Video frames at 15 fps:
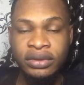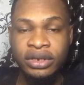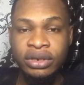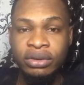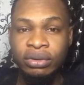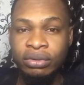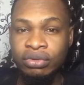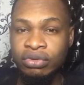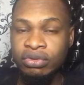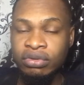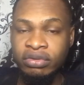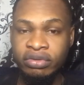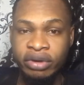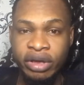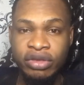you know,
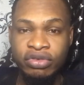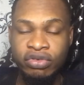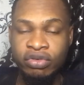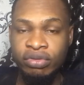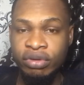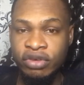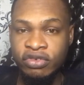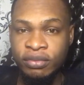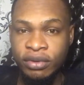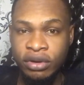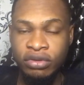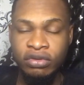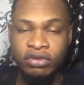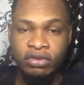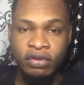trying to raise
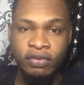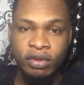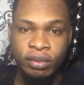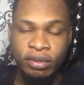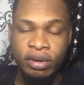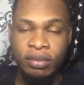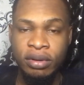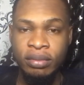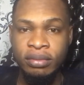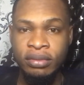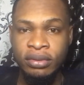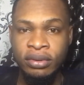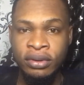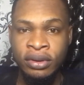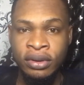money to solve your problem
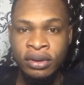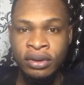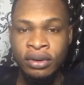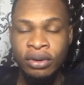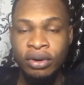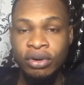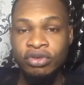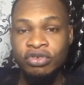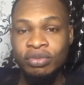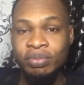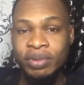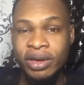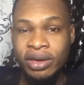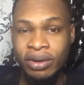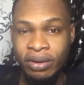or to
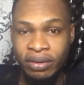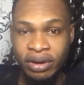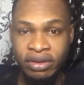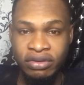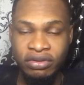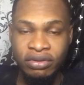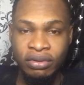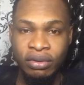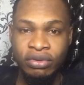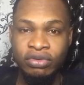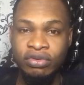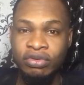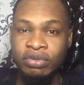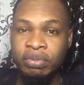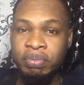pay your rent or to